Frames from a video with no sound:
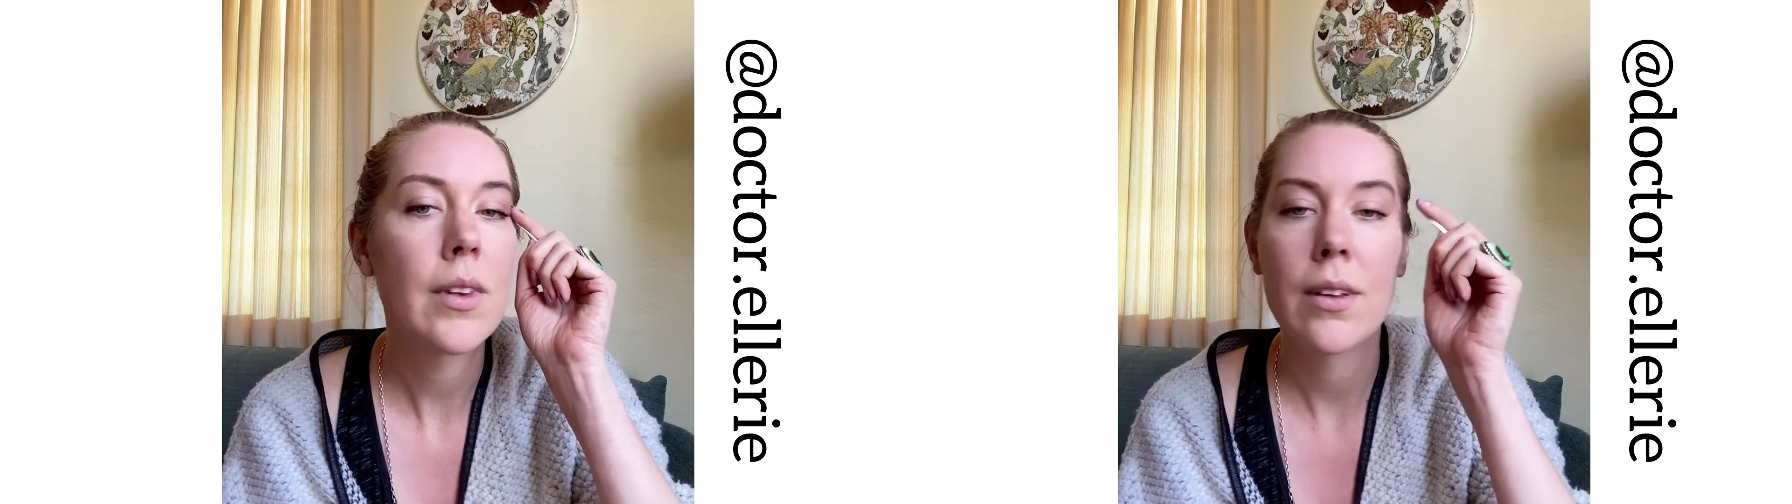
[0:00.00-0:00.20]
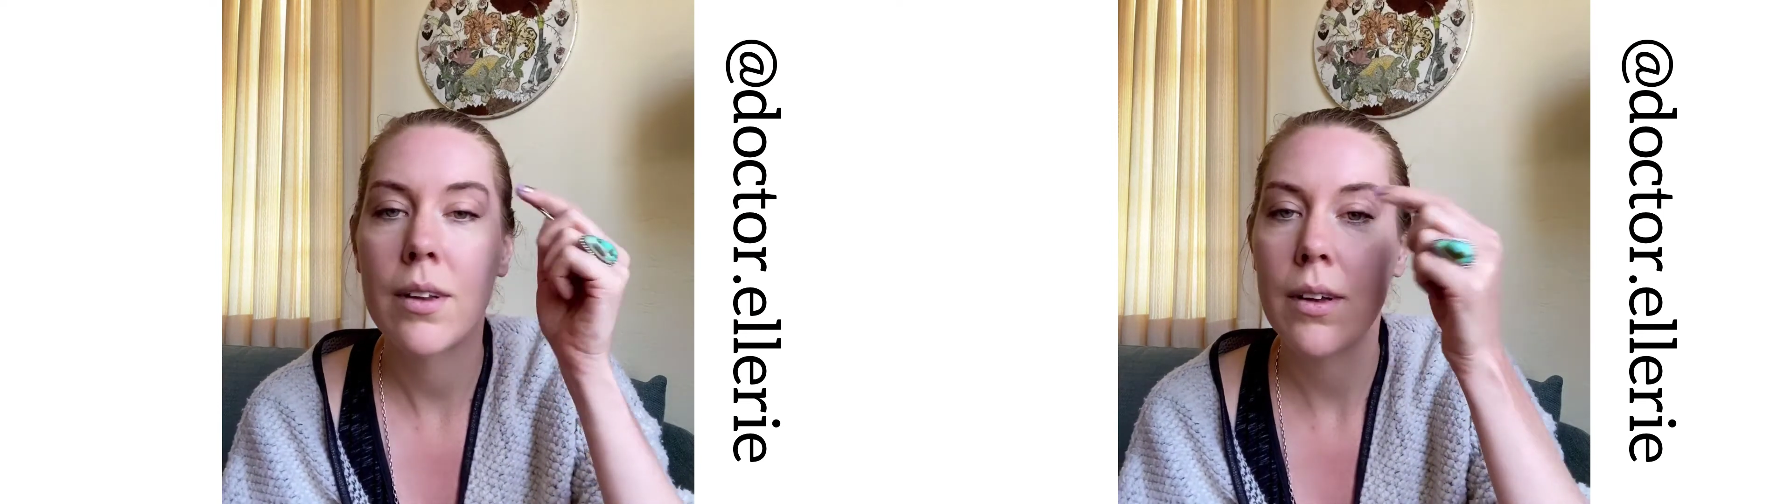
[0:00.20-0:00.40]

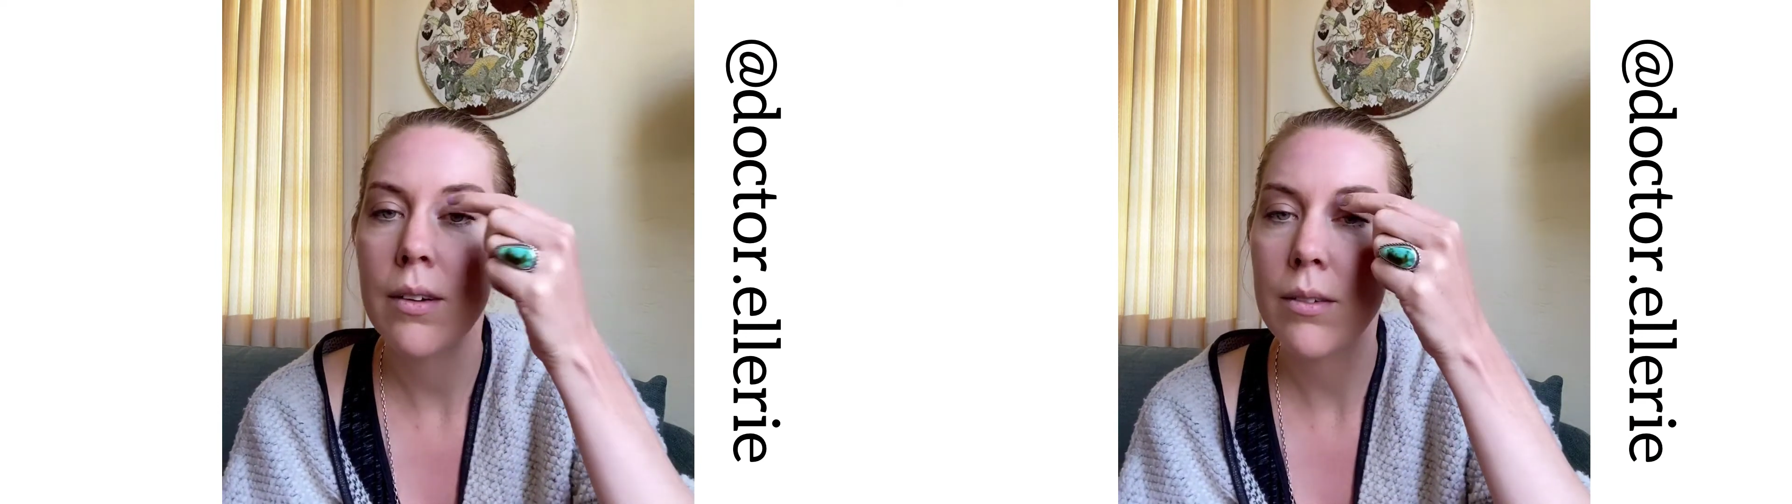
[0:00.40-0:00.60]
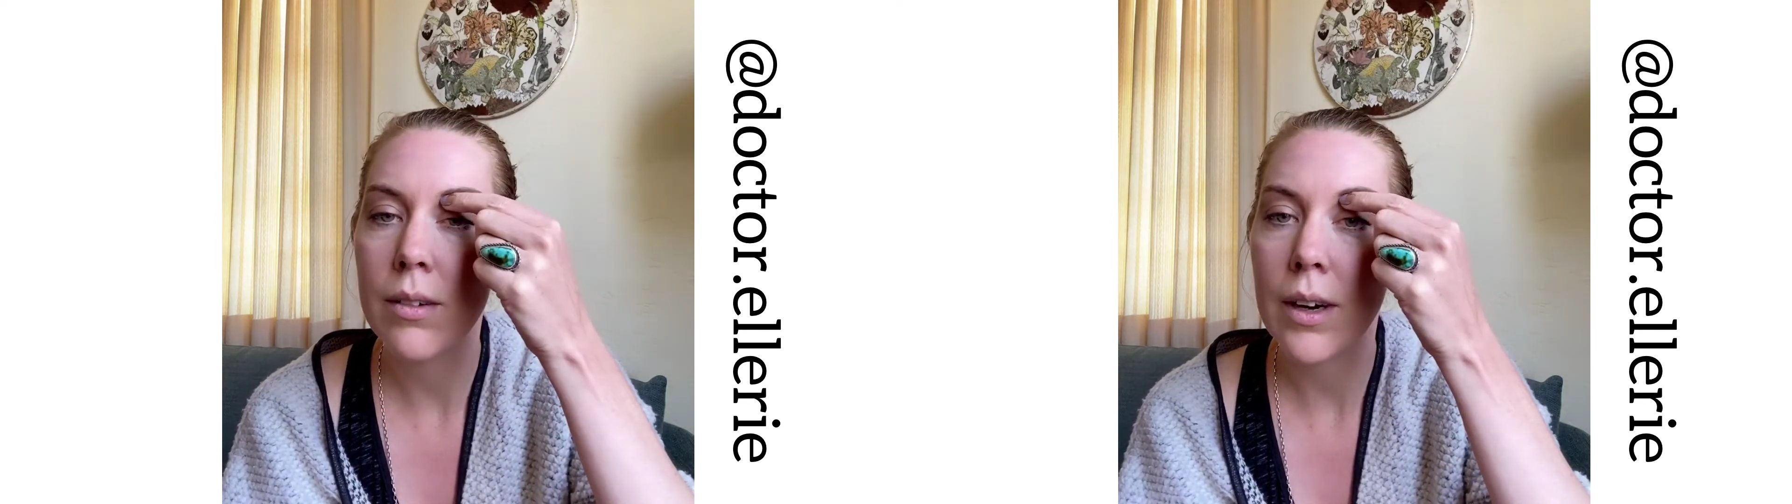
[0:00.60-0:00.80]

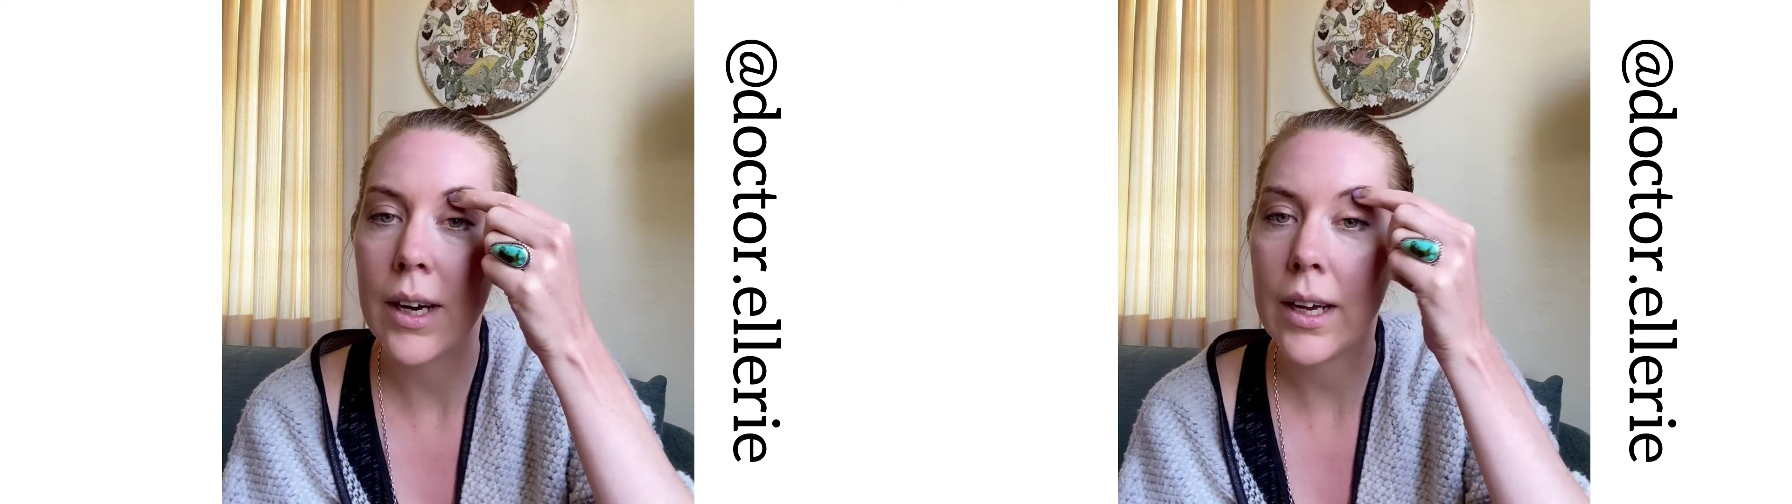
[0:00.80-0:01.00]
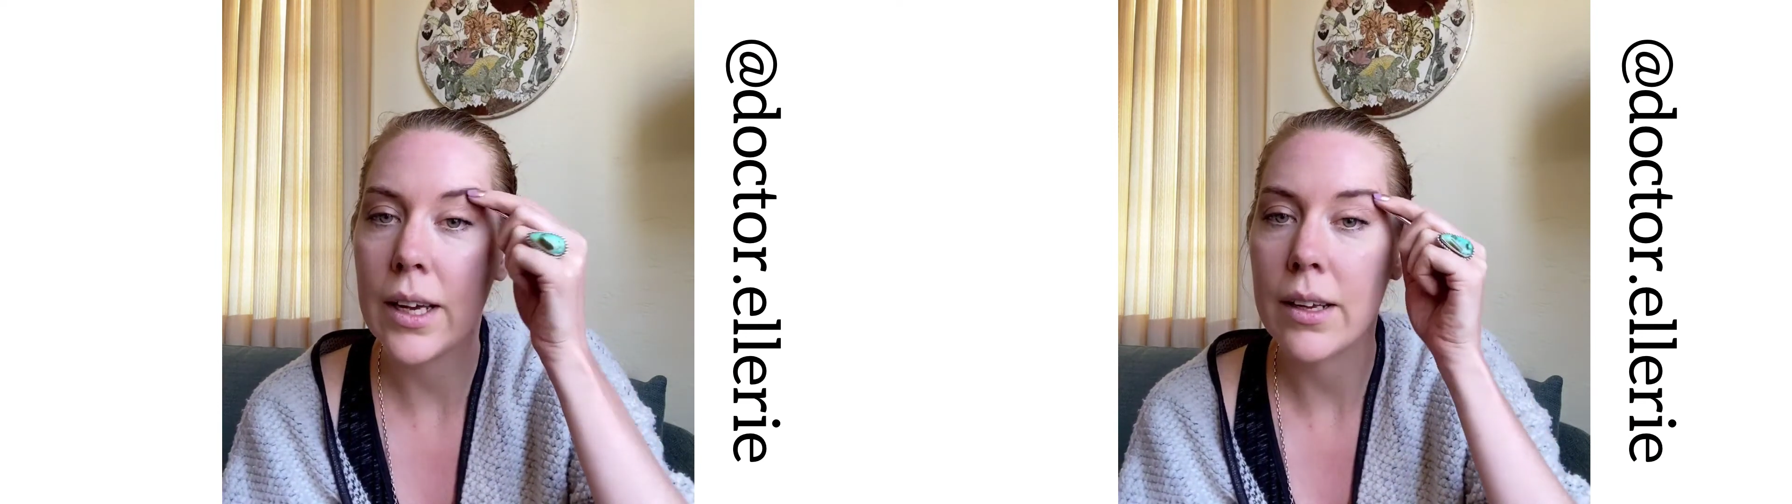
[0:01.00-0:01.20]
All
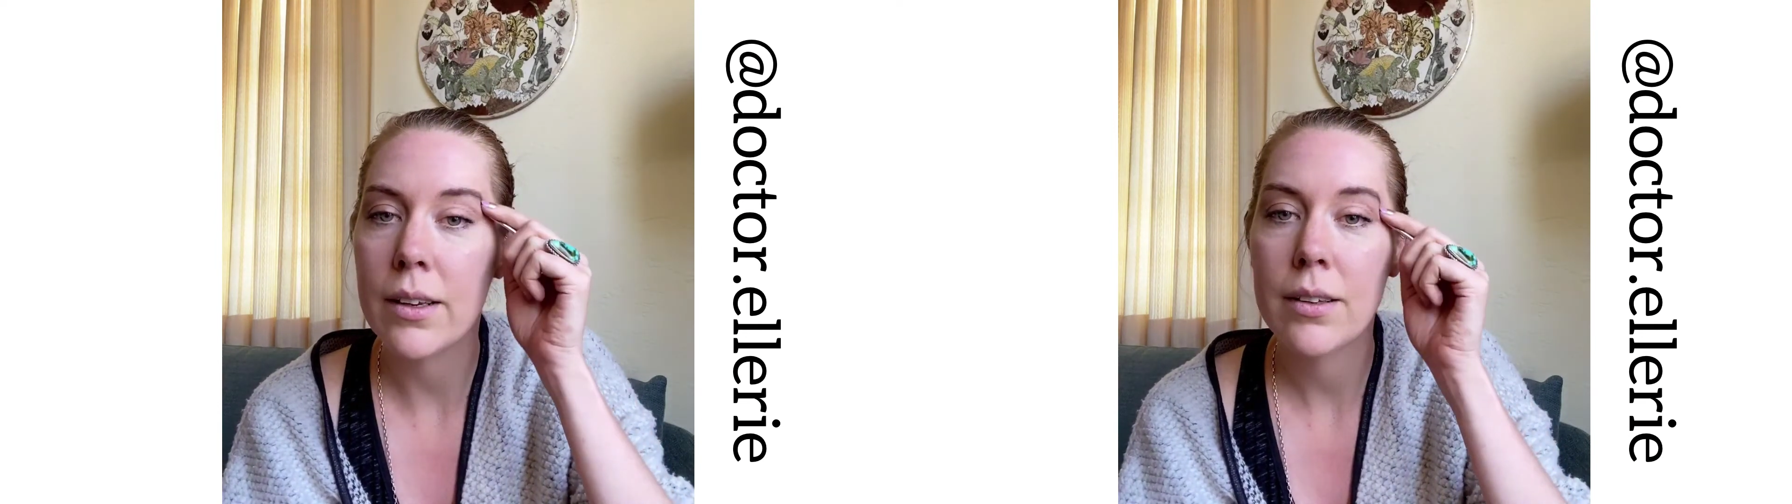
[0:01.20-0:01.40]
right.